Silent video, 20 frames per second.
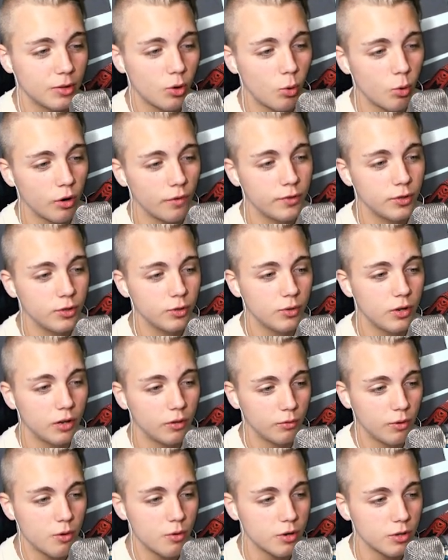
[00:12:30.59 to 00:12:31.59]
Or if you're doing
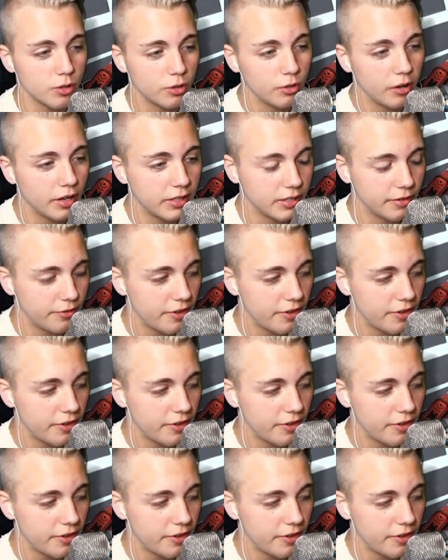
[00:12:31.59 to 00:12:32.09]
a rogue and derelict